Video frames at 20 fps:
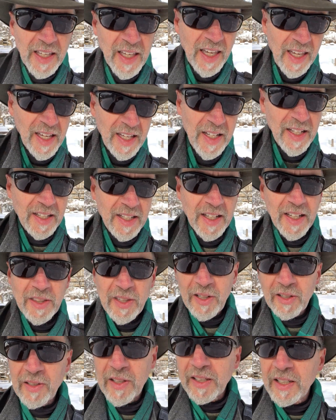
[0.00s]
and
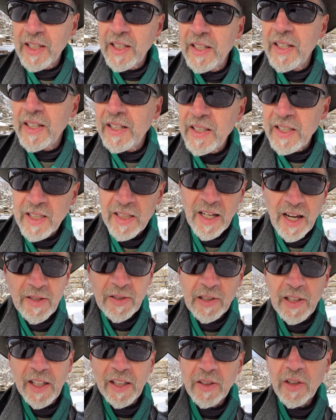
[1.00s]
these
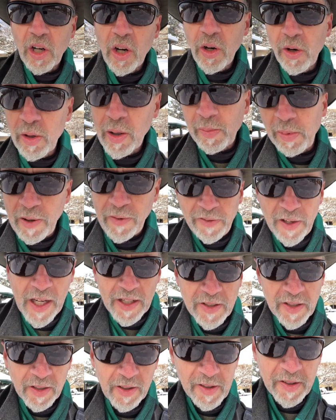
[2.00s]
guys are like total
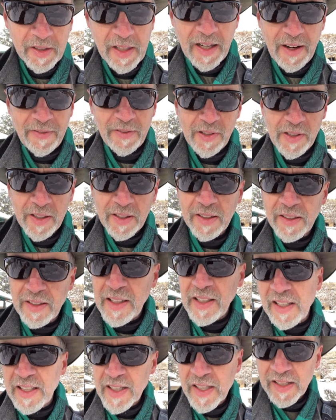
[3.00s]
professionals every
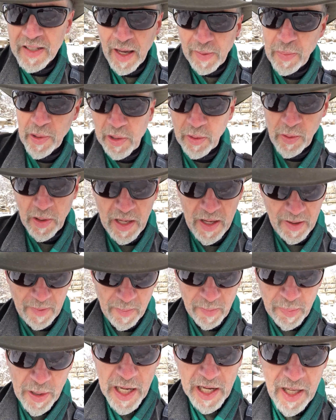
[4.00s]
step of the way.
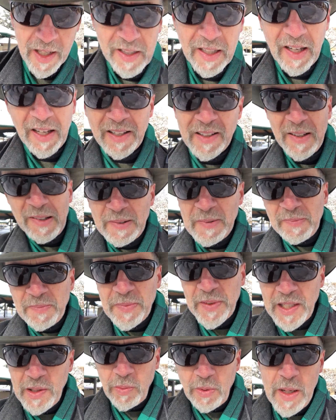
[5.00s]
But
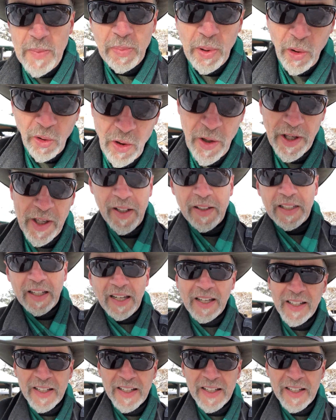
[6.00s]
at one point,